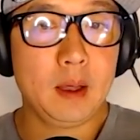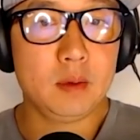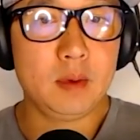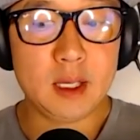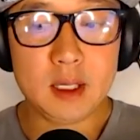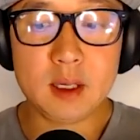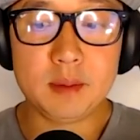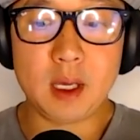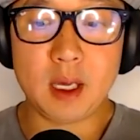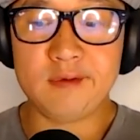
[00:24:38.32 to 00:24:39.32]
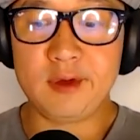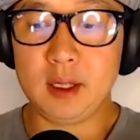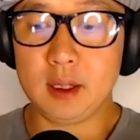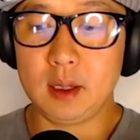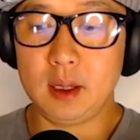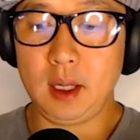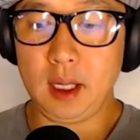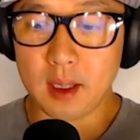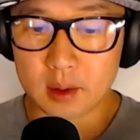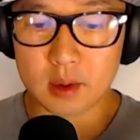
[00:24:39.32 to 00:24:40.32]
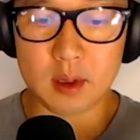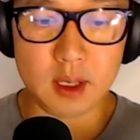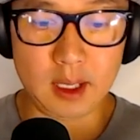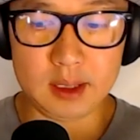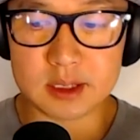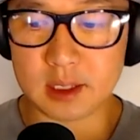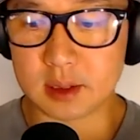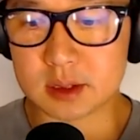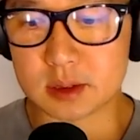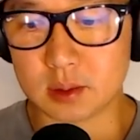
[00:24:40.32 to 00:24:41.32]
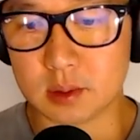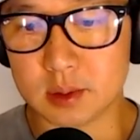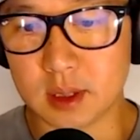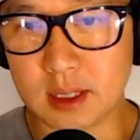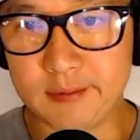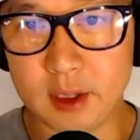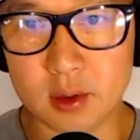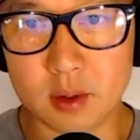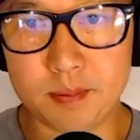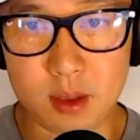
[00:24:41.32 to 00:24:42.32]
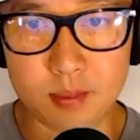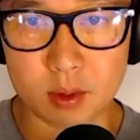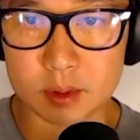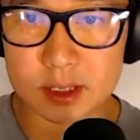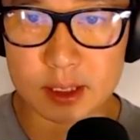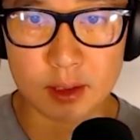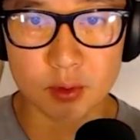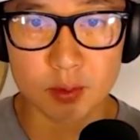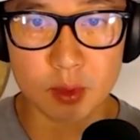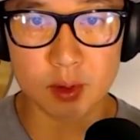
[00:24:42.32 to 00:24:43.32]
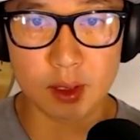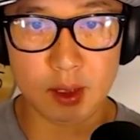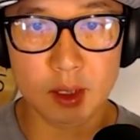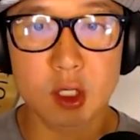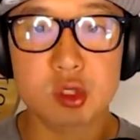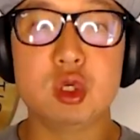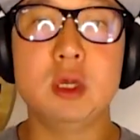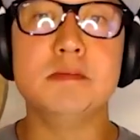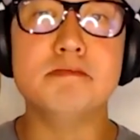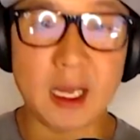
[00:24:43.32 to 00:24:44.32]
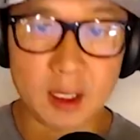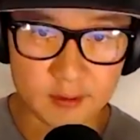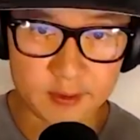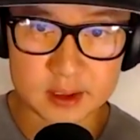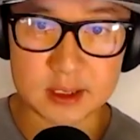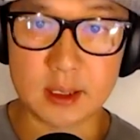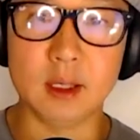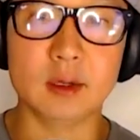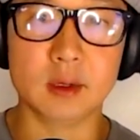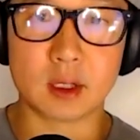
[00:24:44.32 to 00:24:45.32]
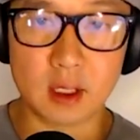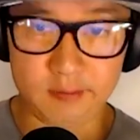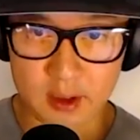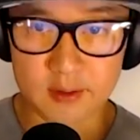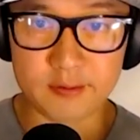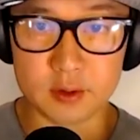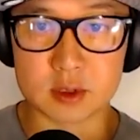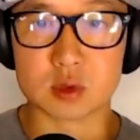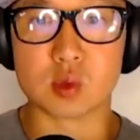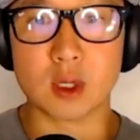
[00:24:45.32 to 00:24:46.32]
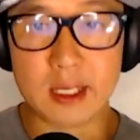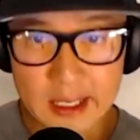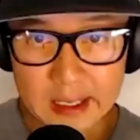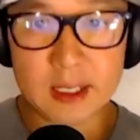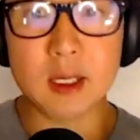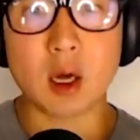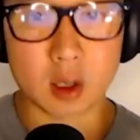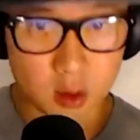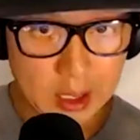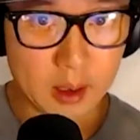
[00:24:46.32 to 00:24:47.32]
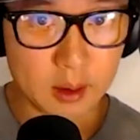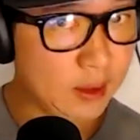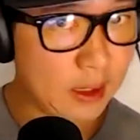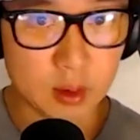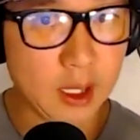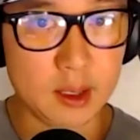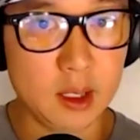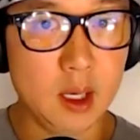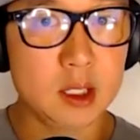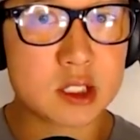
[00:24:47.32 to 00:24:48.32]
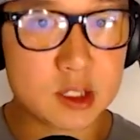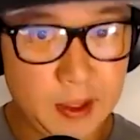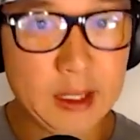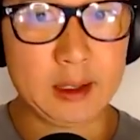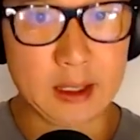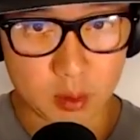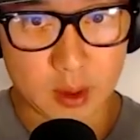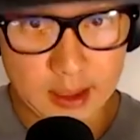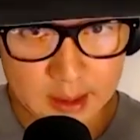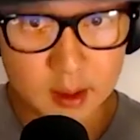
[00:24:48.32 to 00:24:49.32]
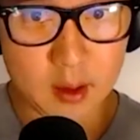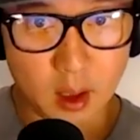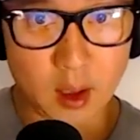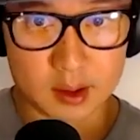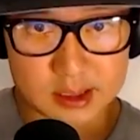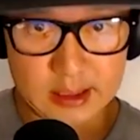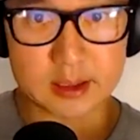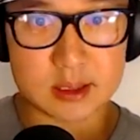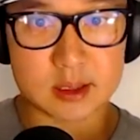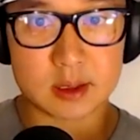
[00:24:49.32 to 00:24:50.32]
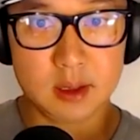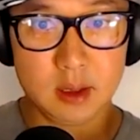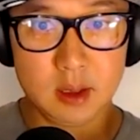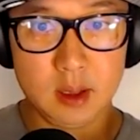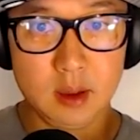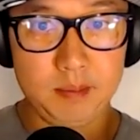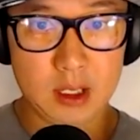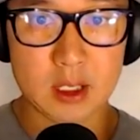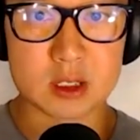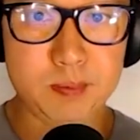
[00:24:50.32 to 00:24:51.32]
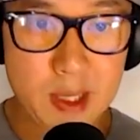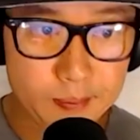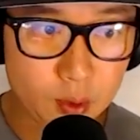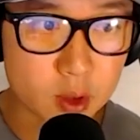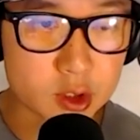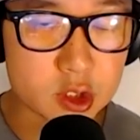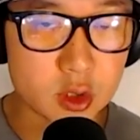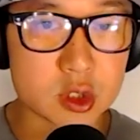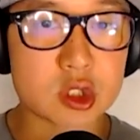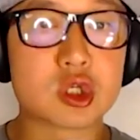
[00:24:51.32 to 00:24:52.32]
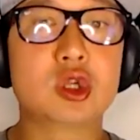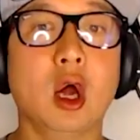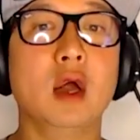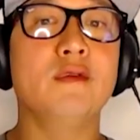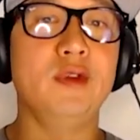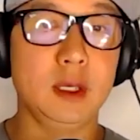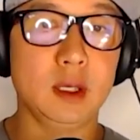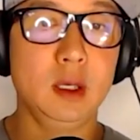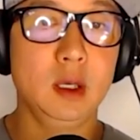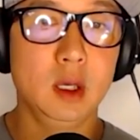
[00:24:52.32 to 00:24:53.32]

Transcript: we ended up having 808 tickets sold 1100 people standing room only judy mikovits and other kind of influencers yeah. were in our crowd they were not speaking they were in our seats yeah. because people were so starving